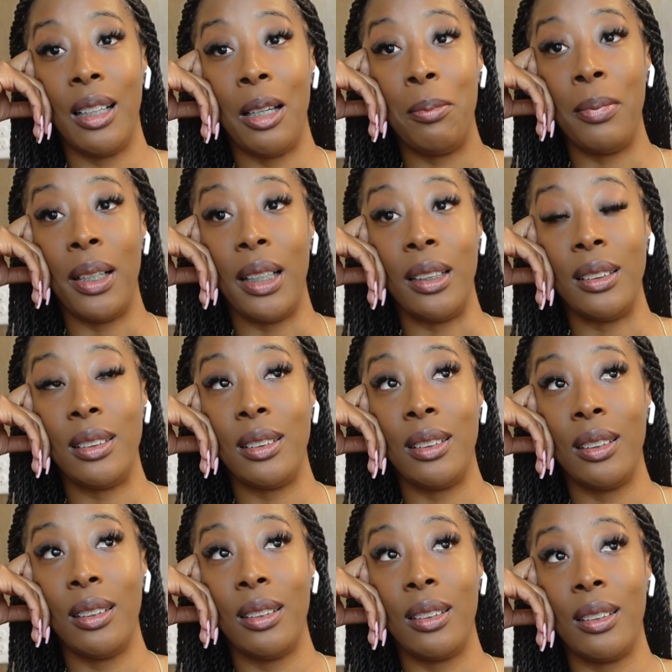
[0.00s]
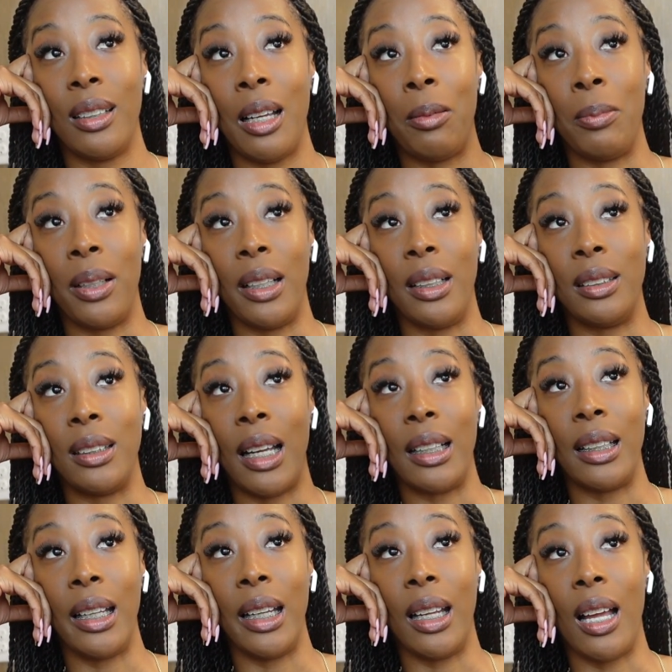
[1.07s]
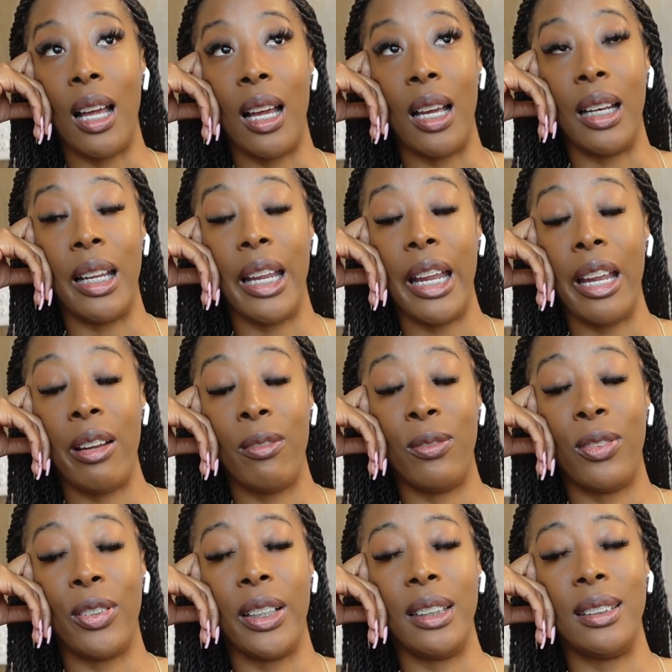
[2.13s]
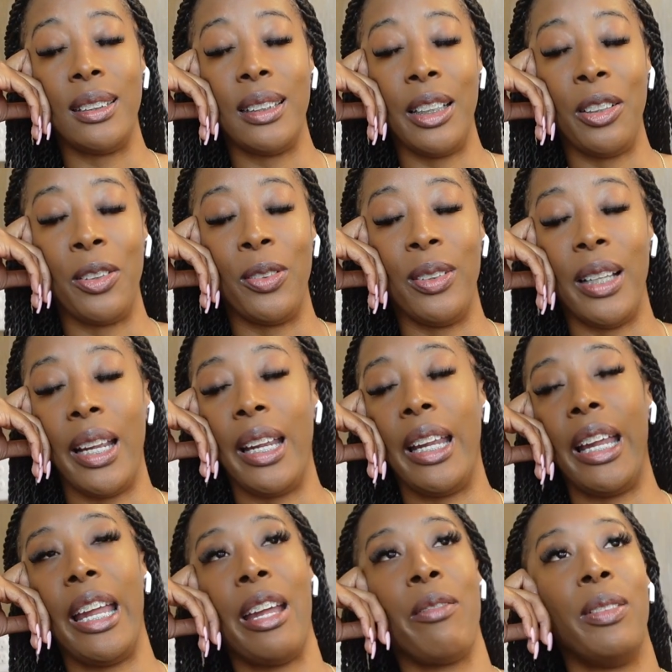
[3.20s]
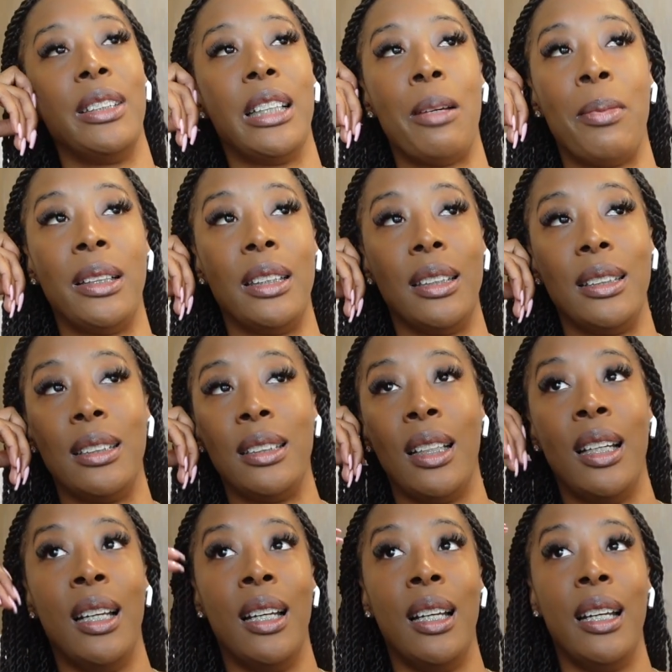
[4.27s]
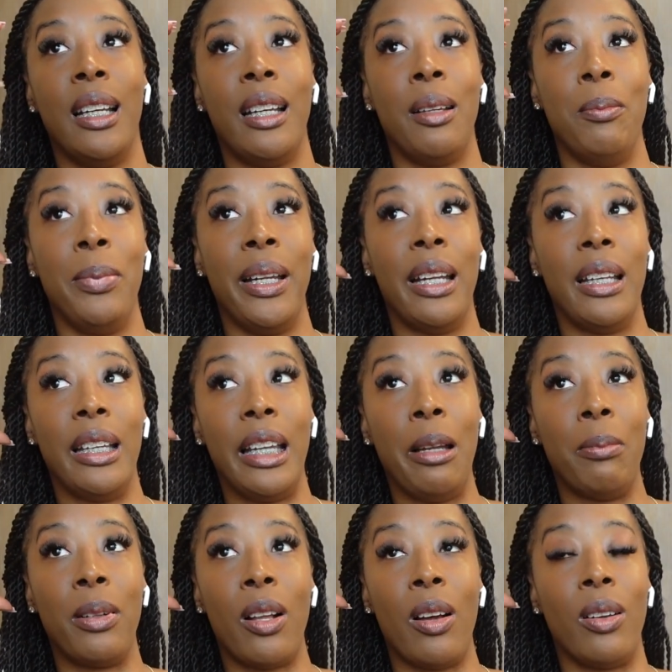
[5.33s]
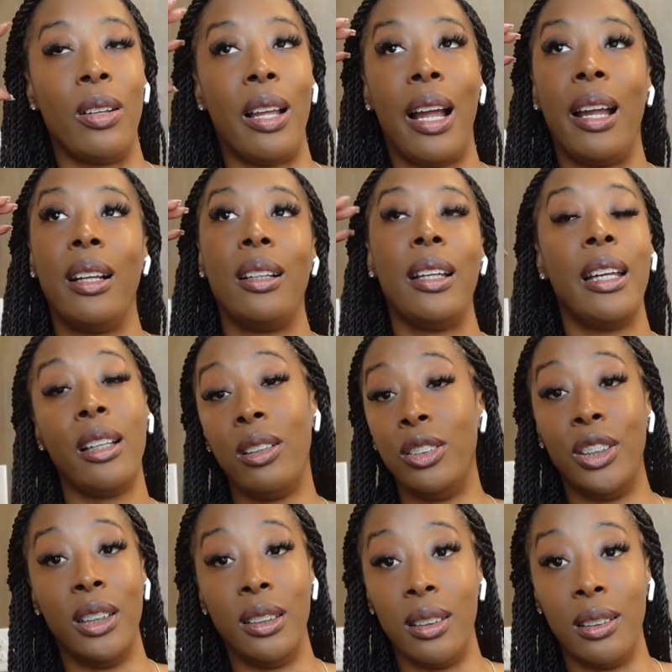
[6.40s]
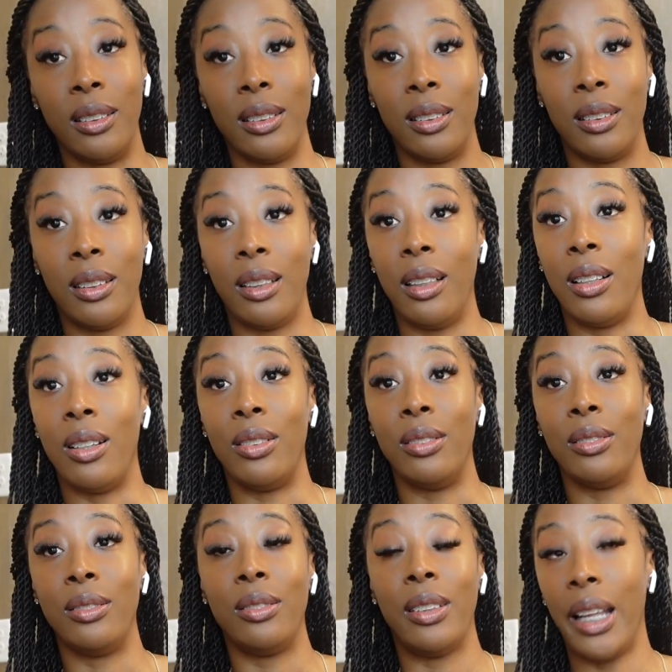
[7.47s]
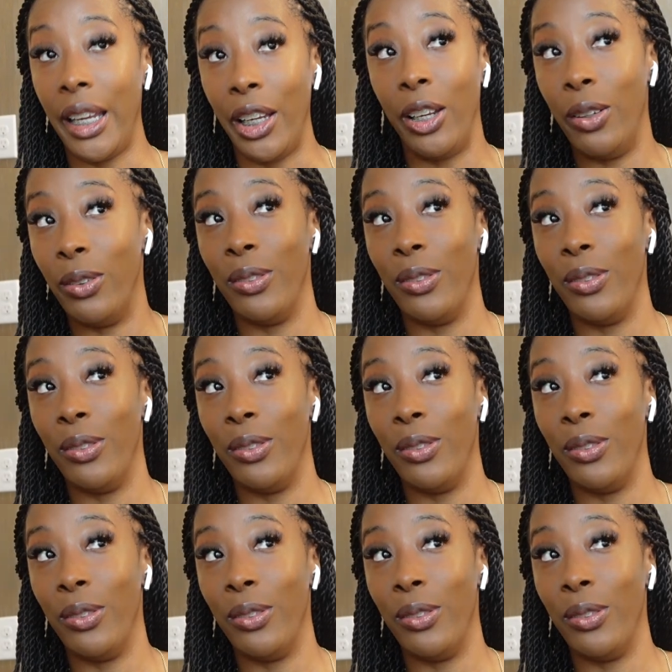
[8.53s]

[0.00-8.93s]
I'm blessed. I'm blessed. I thank God every single day. Every time I just be in deep thought, like, thank you, Jesus. You know, thank you.